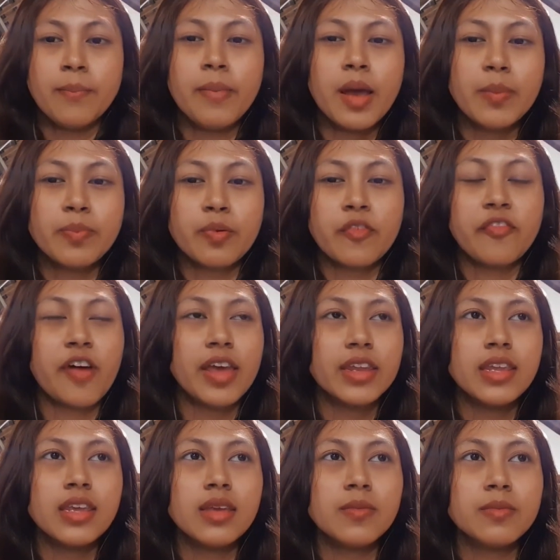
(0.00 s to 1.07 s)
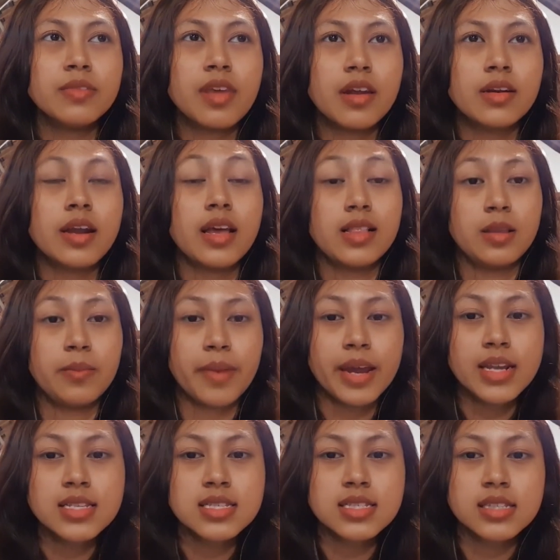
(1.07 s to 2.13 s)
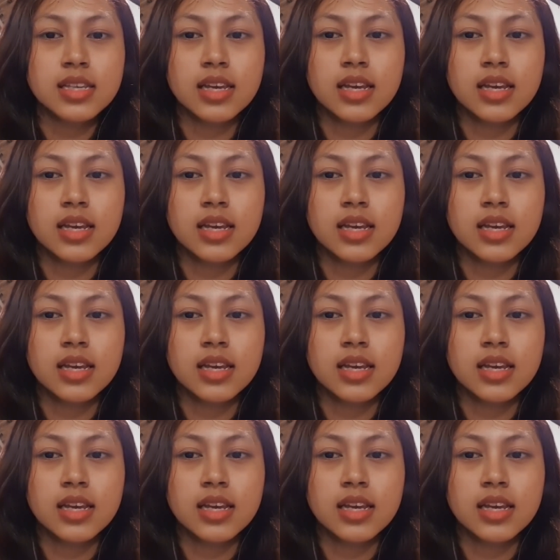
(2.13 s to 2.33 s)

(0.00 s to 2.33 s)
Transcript: By providing their elements,